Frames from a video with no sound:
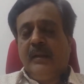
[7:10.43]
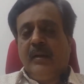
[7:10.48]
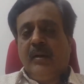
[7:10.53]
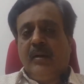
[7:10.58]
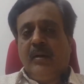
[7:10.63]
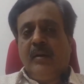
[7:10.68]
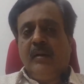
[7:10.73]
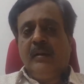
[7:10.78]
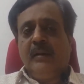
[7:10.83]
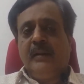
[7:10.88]

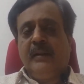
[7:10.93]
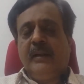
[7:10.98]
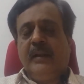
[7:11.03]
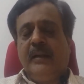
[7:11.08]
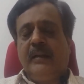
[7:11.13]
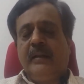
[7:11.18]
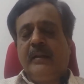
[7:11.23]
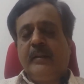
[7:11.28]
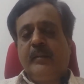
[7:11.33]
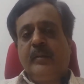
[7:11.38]
All
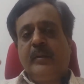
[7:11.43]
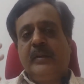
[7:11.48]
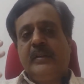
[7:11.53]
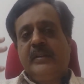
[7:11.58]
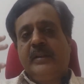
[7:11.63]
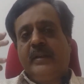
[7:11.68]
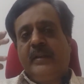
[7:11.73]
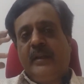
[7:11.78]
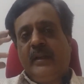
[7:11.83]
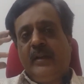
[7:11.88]
that requires
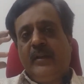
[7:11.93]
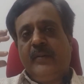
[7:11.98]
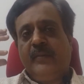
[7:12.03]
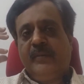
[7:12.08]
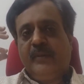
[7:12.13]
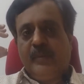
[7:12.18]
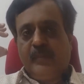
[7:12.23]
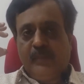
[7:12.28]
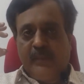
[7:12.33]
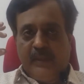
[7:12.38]
a kind of
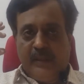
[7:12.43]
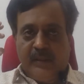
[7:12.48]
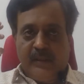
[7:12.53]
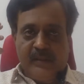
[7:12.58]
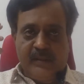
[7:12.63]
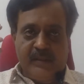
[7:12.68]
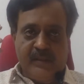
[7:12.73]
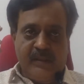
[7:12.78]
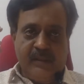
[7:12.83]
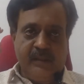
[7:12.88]
mental
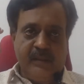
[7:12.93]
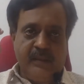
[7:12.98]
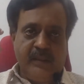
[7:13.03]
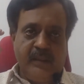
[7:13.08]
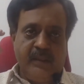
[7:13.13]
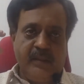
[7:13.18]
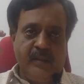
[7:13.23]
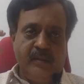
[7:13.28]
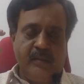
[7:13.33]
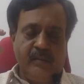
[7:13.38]
strength
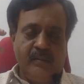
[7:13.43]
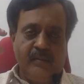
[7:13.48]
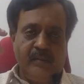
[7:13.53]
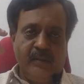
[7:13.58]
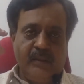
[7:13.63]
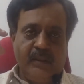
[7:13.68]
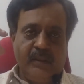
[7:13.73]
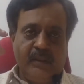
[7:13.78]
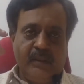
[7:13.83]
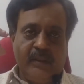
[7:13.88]
and
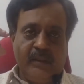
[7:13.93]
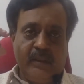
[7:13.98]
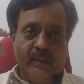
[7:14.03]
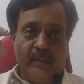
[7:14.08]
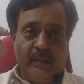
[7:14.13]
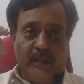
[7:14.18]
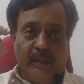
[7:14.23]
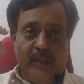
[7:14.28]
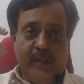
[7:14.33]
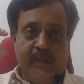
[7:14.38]
a
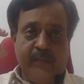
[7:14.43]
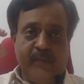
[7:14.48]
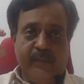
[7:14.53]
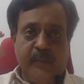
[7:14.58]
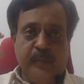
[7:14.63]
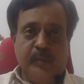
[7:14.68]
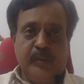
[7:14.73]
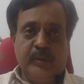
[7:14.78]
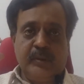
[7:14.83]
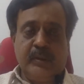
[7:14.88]
kind of
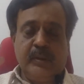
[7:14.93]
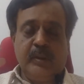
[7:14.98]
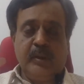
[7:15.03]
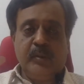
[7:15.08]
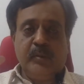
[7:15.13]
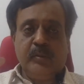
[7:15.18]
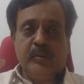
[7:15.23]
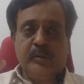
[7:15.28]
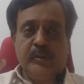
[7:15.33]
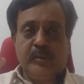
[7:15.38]
emotion
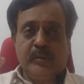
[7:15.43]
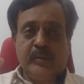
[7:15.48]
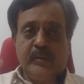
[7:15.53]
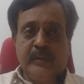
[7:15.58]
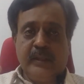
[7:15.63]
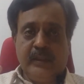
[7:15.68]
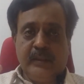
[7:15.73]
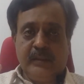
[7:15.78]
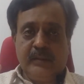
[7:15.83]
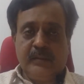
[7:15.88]
you should
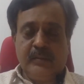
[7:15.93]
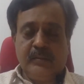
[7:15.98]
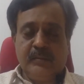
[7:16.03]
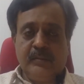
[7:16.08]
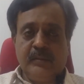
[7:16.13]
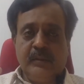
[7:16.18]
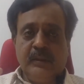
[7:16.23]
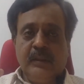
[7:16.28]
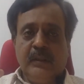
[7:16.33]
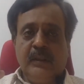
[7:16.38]
think
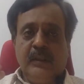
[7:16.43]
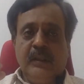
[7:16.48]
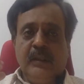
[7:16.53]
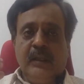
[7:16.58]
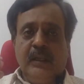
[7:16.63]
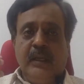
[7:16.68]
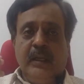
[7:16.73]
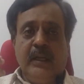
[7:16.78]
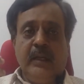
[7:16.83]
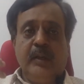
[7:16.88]
through,
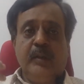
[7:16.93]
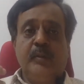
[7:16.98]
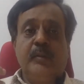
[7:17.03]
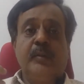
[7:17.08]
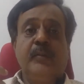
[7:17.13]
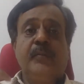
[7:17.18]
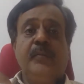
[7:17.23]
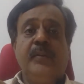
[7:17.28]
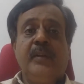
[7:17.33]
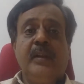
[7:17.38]
and you
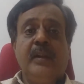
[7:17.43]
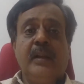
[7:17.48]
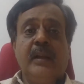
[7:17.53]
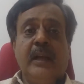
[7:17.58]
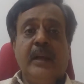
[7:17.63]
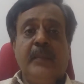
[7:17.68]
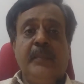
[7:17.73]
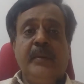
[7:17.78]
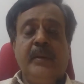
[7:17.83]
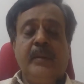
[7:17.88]
should feel
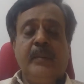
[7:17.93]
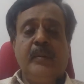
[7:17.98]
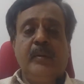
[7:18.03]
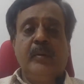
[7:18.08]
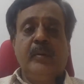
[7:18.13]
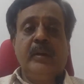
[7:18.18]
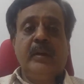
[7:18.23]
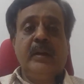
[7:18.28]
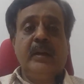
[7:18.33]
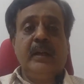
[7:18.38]
happy
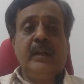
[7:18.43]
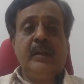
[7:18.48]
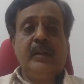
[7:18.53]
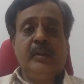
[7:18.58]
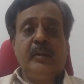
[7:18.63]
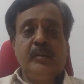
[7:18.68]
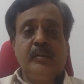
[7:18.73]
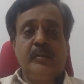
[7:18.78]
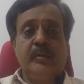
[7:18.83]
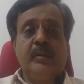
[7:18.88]
about it, and
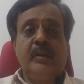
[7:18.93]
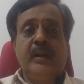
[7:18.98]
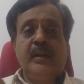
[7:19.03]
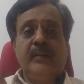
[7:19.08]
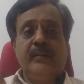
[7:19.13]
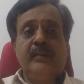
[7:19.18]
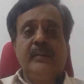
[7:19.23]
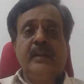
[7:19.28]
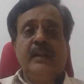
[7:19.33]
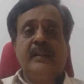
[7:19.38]
you should
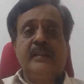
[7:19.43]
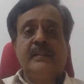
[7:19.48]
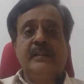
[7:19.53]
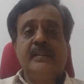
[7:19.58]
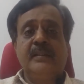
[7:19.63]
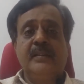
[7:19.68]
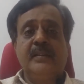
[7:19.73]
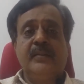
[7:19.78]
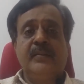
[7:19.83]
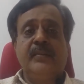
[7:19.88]
have that
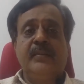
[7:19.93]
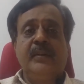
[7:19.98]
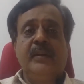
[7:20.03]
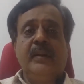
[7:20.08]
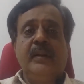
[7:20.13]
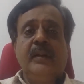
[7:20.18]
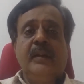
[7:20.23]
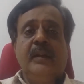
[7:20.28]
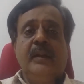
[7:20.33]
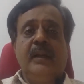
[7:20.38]
sense of
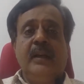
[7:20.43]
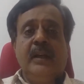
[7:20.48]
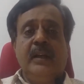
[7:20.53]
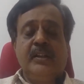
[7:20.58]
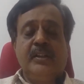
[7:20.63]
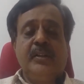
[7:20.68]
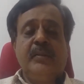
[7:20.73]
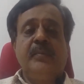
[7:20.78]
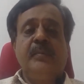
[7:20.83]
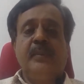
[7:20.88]

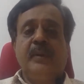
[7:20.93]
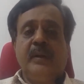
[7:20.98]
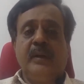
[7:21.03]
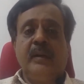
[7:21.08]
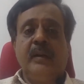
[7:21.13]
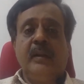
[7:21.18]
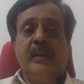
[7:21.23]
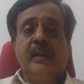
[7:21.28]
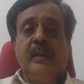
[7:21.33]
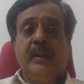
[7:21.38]

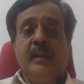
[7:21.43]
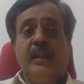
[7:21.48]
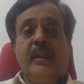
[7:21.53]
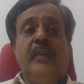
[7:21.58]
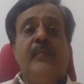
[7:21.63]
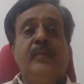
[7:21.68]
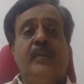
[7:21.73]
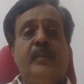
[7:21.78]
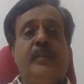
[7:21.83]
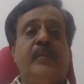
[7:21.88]
achievement
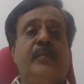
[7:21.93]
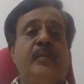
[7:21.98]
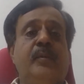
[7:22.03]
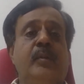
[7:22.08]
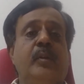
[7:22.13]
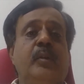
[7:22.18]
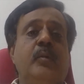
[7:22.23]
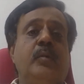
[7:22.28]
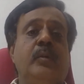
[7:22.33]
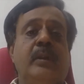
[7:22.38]
even
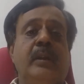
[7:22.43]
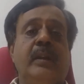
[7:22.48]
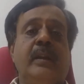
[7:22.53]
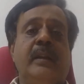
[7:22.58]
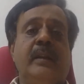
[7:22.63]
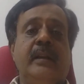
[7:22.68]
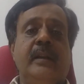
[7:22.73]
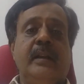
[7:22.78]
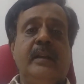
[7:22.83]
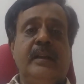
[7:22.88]
before you
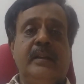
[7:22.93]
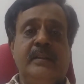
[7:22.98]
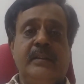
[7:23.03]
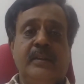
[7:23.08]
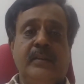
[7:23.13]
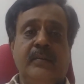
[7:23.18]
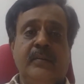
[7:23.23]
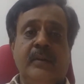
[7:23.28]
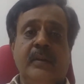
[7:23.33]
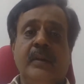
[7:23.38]
really
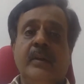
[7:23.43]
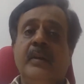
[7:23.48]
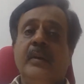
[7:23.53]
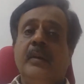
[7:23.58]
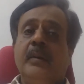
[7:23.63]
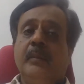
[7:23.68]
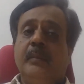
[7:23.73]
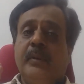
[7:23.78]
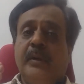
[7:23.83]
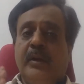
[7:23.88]
achieve.
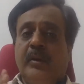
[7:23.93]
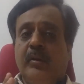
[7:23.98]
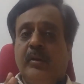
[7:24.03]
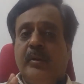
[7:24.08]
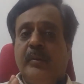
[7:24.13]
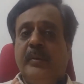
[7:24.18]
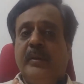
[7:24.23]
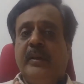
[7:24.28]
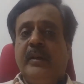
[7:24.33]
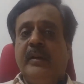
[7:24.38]
But you have
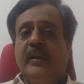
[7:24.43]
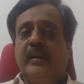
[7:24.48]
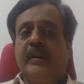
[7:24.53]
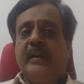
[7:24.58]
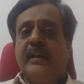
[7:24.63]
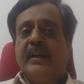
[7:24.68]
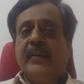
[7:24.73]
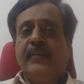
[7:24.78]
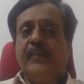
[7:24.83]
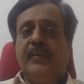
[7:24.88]
to be here
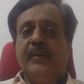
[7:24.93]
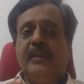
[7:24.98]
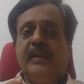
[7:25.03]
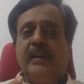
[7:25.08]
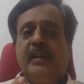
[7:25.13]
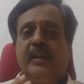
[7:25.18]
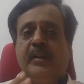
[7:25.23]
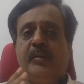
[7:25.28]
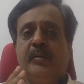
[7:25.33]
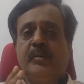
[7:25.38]
careful
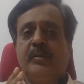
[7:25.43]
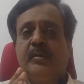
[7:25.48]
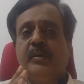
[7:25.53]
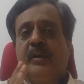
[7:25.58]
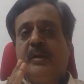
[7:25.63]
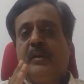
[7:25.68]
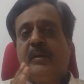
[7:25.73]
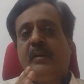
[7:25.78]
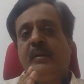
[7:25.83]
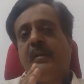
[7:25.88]
that you should
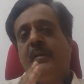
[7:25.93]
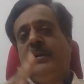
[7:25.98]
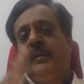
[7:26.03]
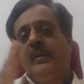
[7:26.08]
not